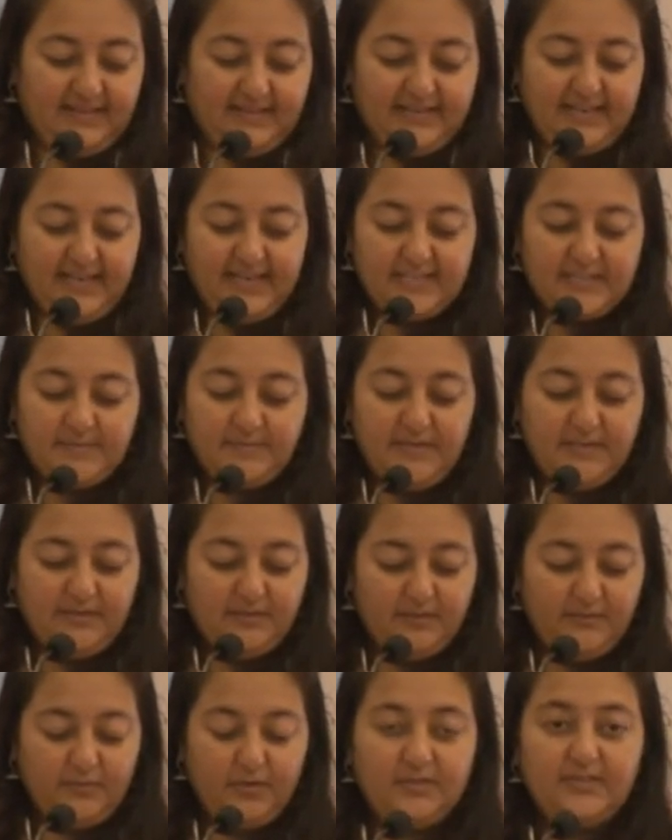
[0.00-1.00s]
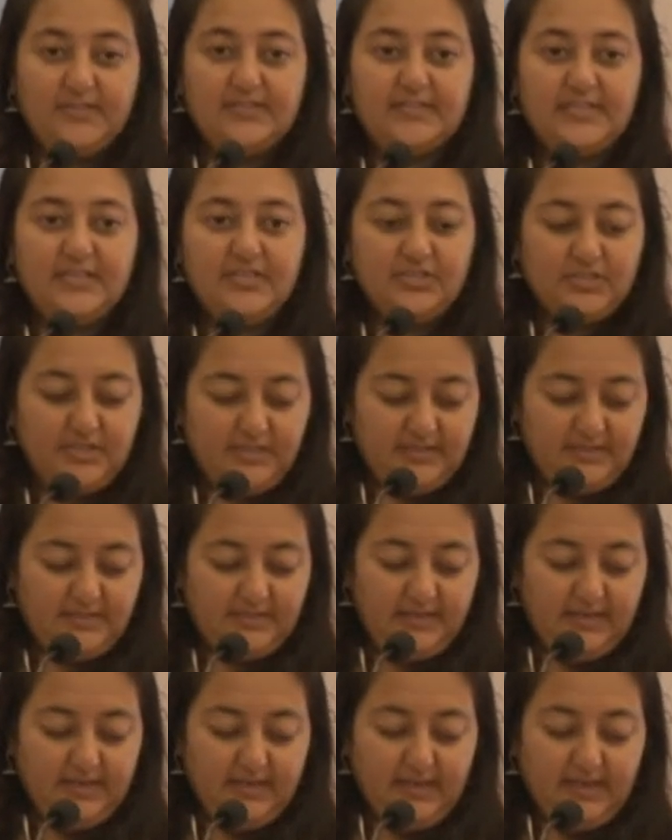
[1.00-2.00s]
next speaker for the session
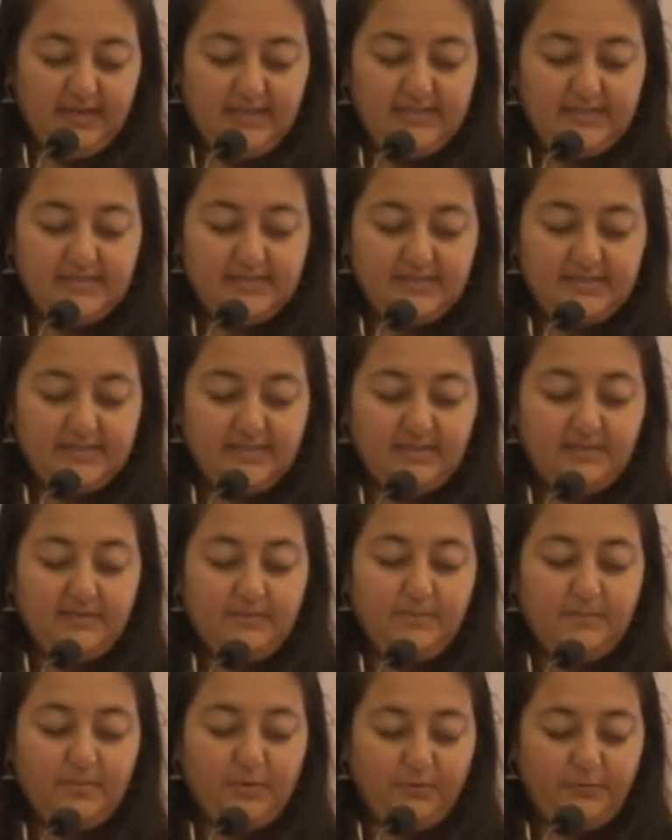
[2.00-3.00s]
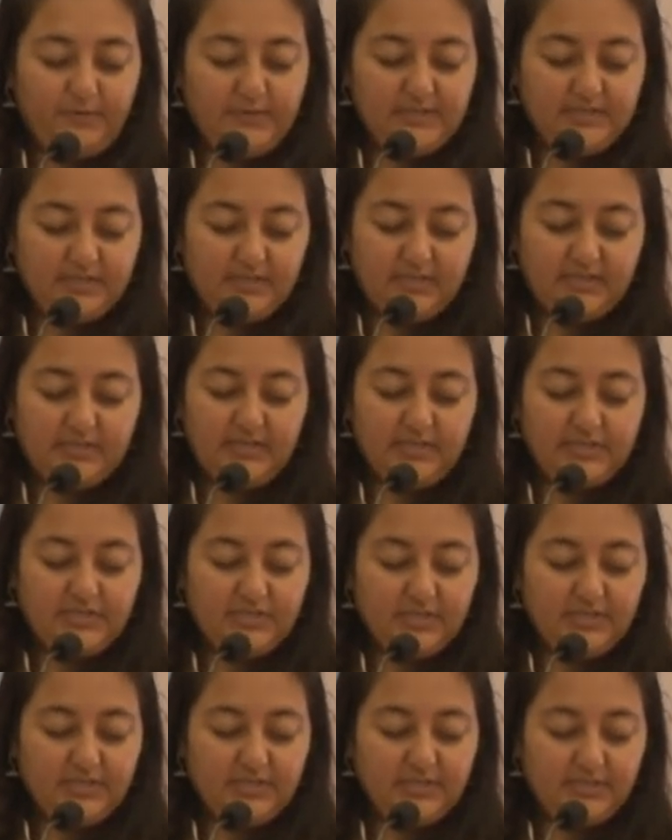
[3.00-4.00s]
is Professor
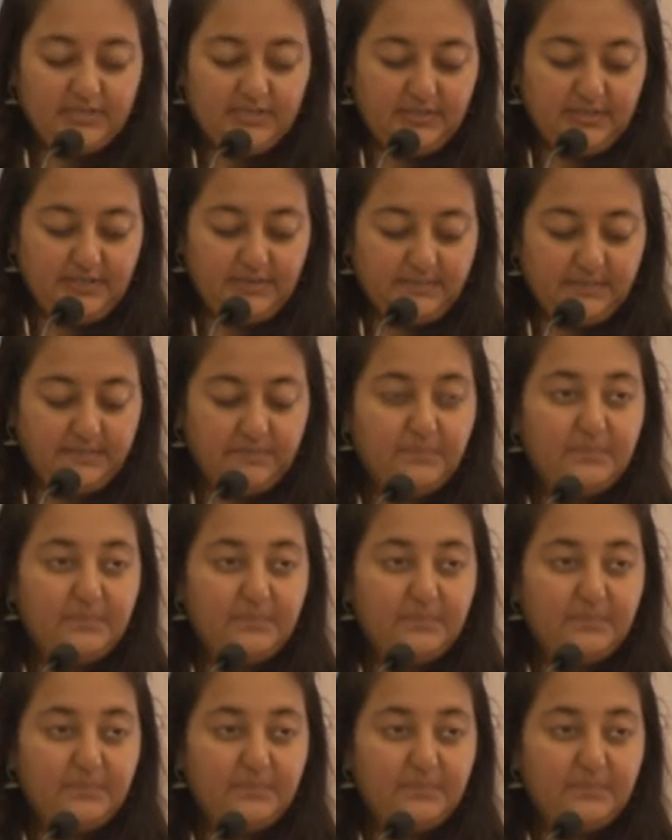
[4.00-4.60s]
Darshan Shankar.